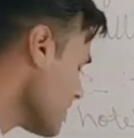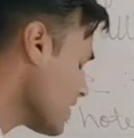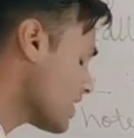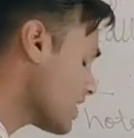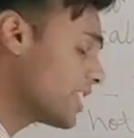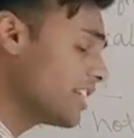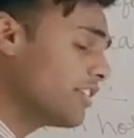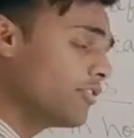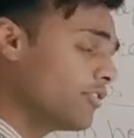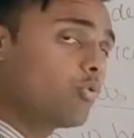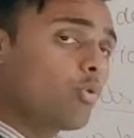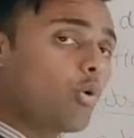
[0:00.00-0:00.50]

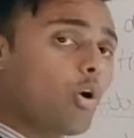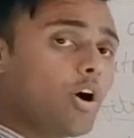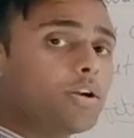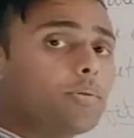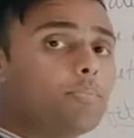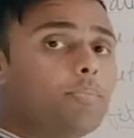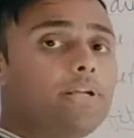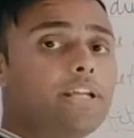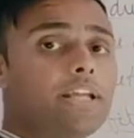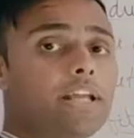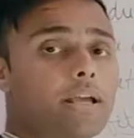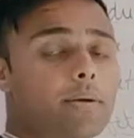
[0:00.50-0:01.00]
They
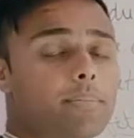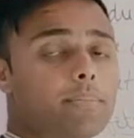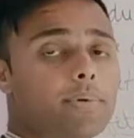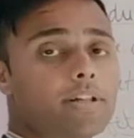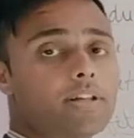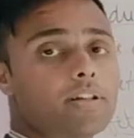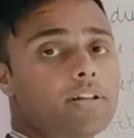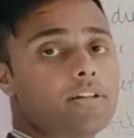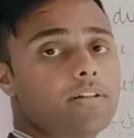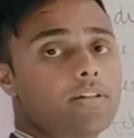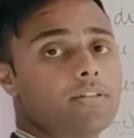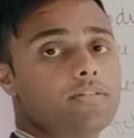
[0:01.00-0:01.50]
won't be
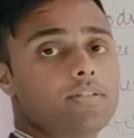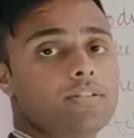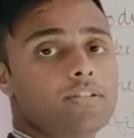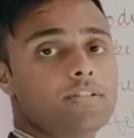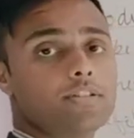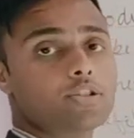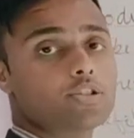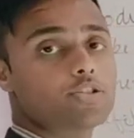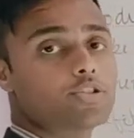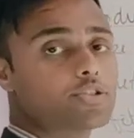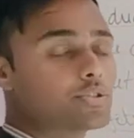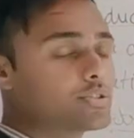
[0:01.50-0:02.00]

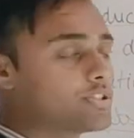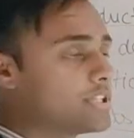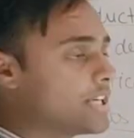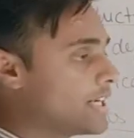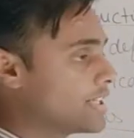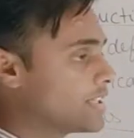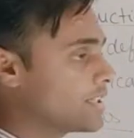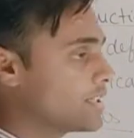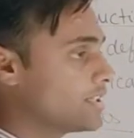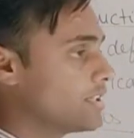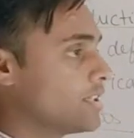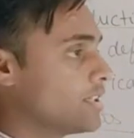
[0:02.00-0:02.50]
able to do
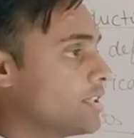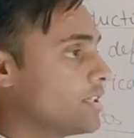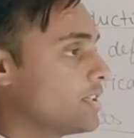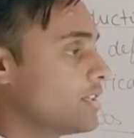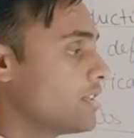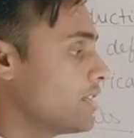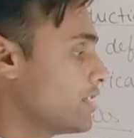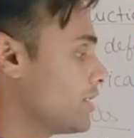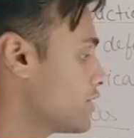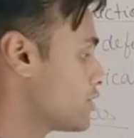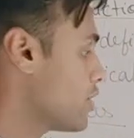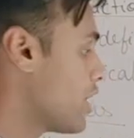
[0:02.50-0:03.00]
that.
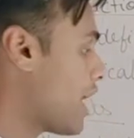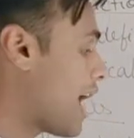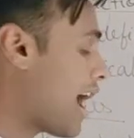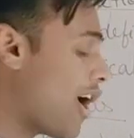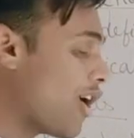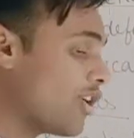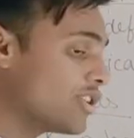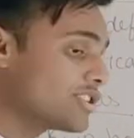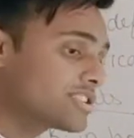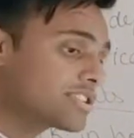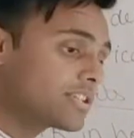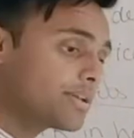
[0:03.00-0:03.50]
So
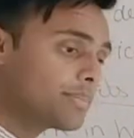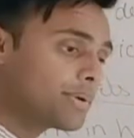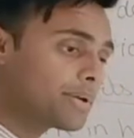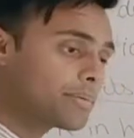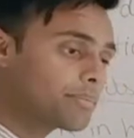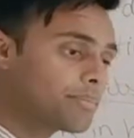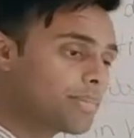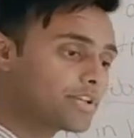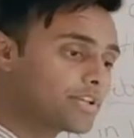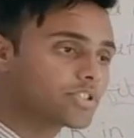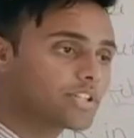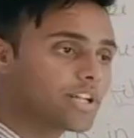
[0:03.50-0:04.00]

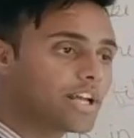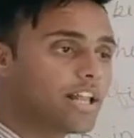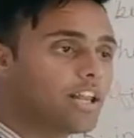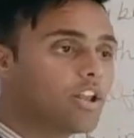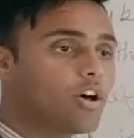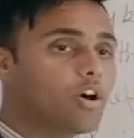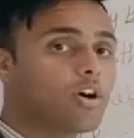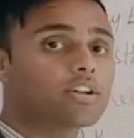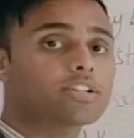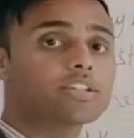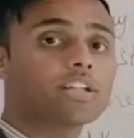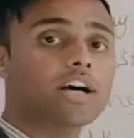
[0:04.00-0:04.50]
housekeeping
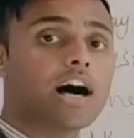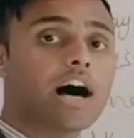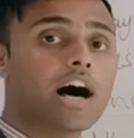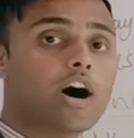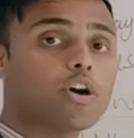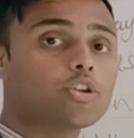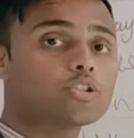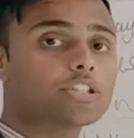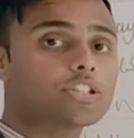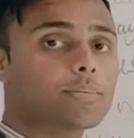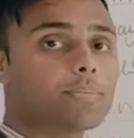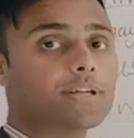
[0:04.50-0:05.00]
personnel or the
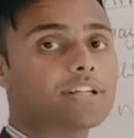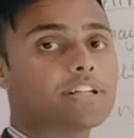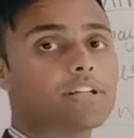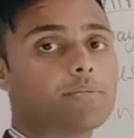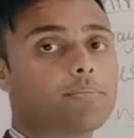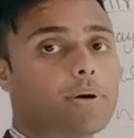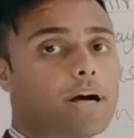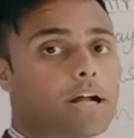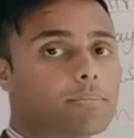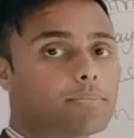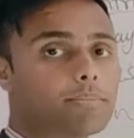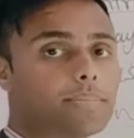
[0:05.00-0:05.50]
housekeeping
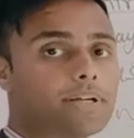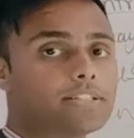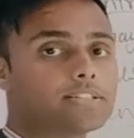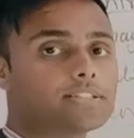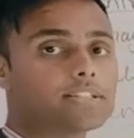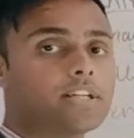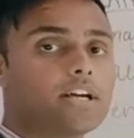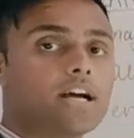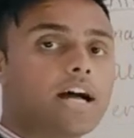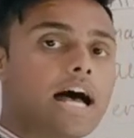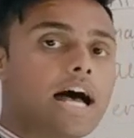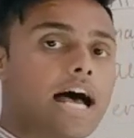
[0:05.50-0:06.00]

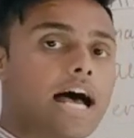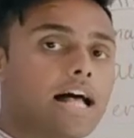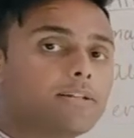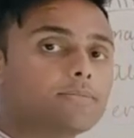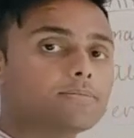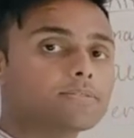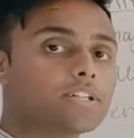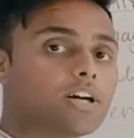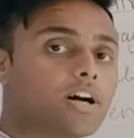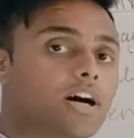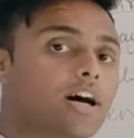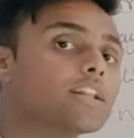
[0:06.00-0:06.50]
departments
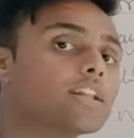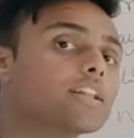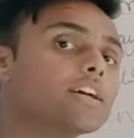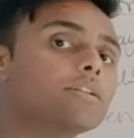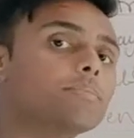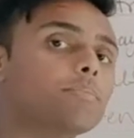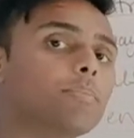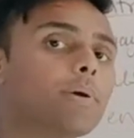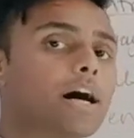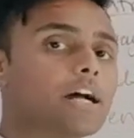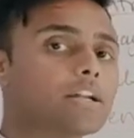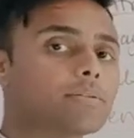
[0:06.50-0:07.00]
helps
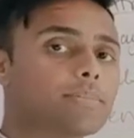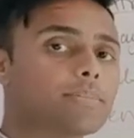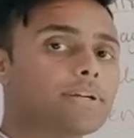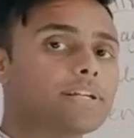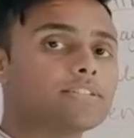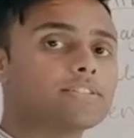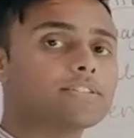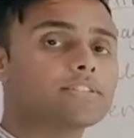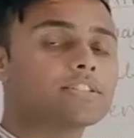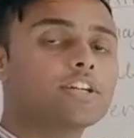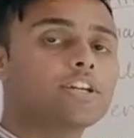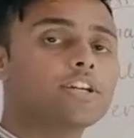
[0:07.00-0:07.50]
other
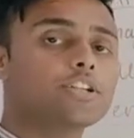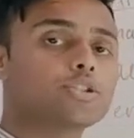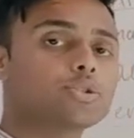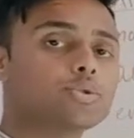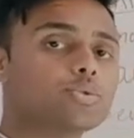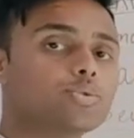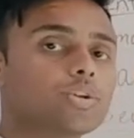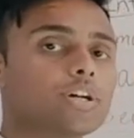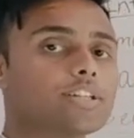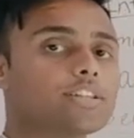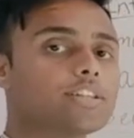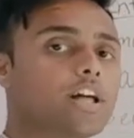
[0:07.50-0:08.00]
departments
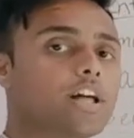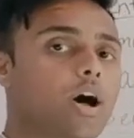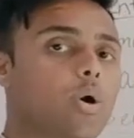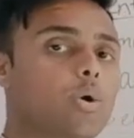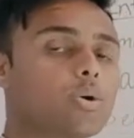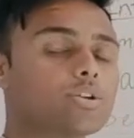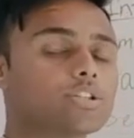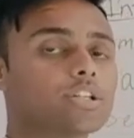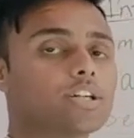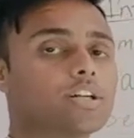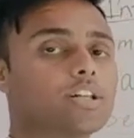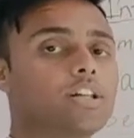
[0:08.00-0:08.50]
to run the
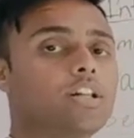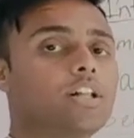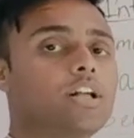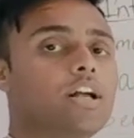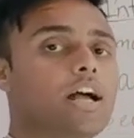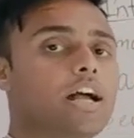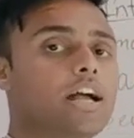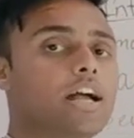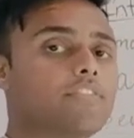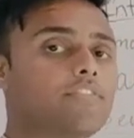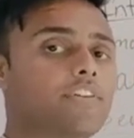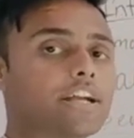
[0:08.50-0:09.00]
hotel
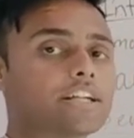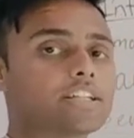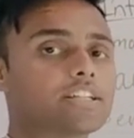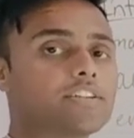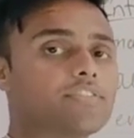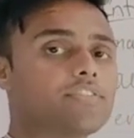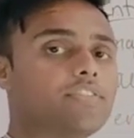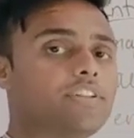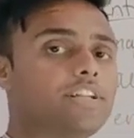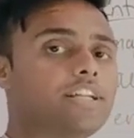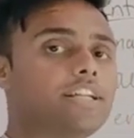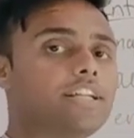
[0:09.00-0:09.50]

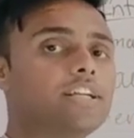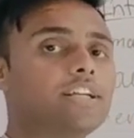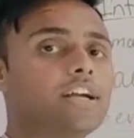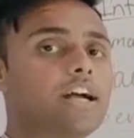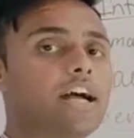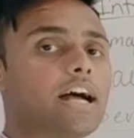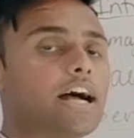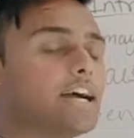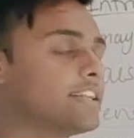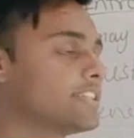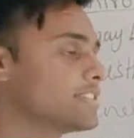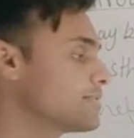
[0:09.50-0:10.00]

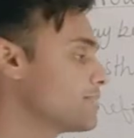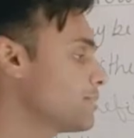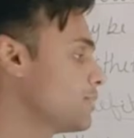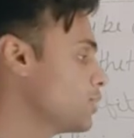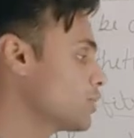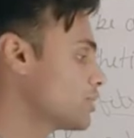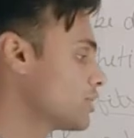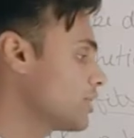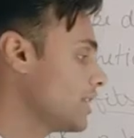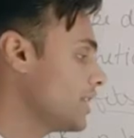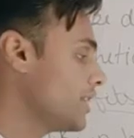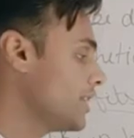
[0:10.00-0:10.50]
effectively and
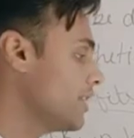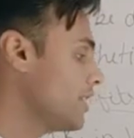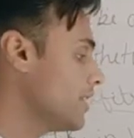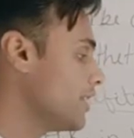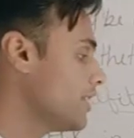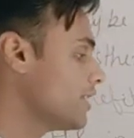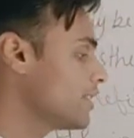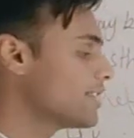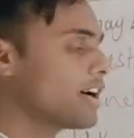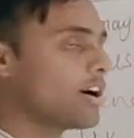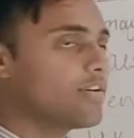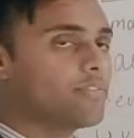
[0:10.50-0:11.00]

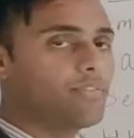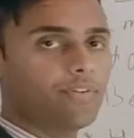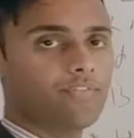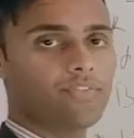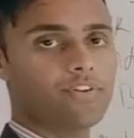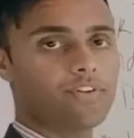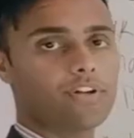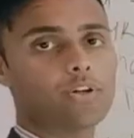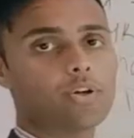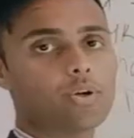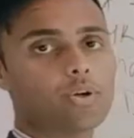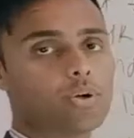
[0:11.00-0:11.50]
smoothly.
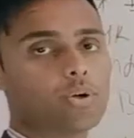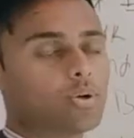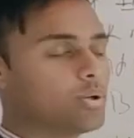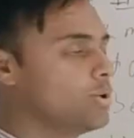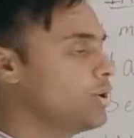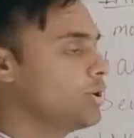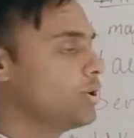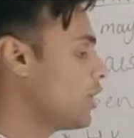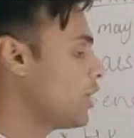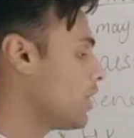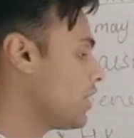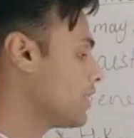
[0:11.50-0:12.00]
Now we will
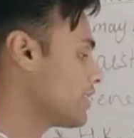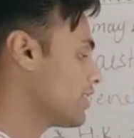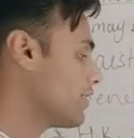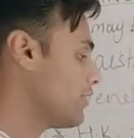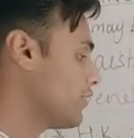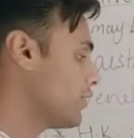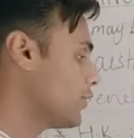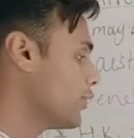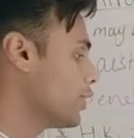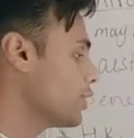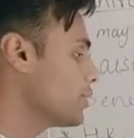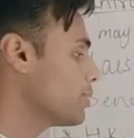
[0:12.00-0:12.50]
go on
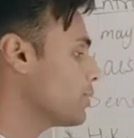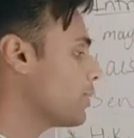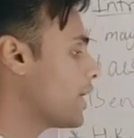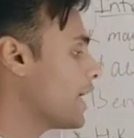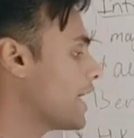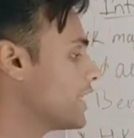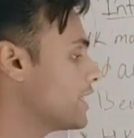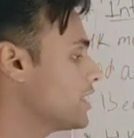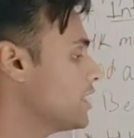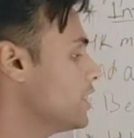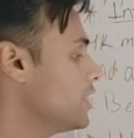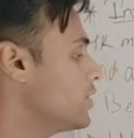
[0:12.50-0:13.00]
the fourth
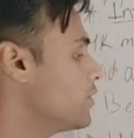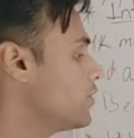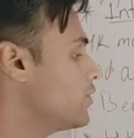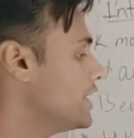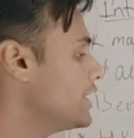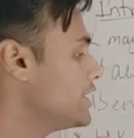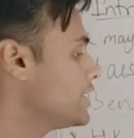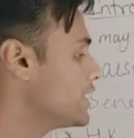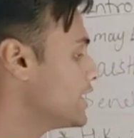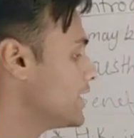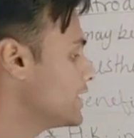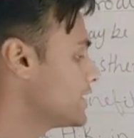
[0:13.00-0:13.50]
point,
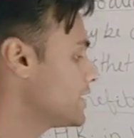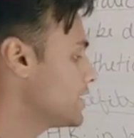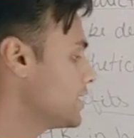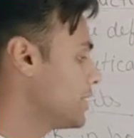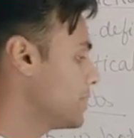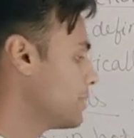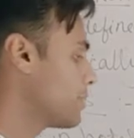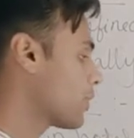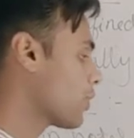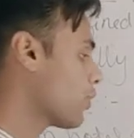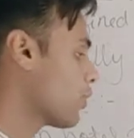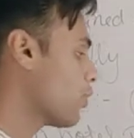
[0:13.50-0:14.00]
which
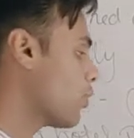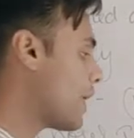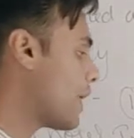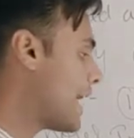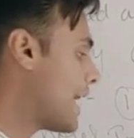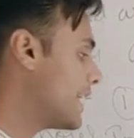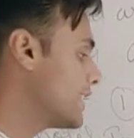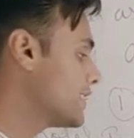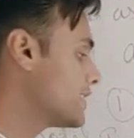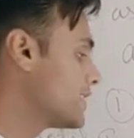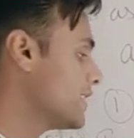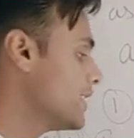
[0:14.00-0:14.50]
is
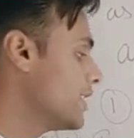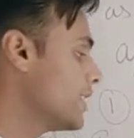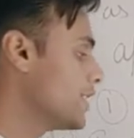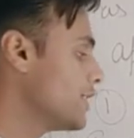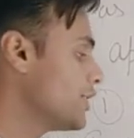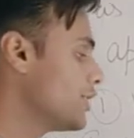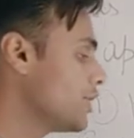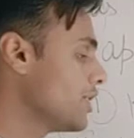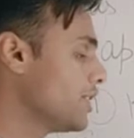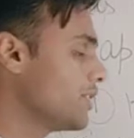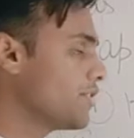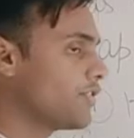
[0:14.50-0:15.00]
provide
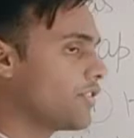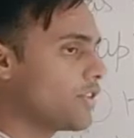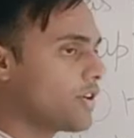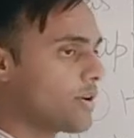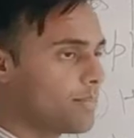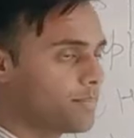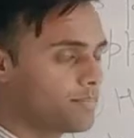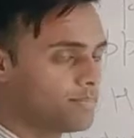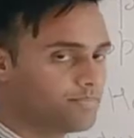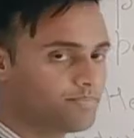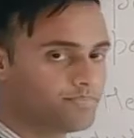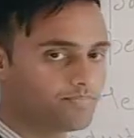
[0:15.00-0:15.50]

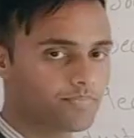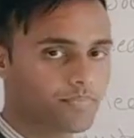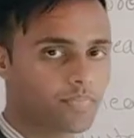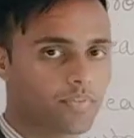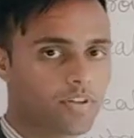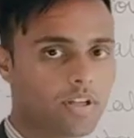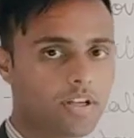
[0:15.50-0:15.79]
uniform.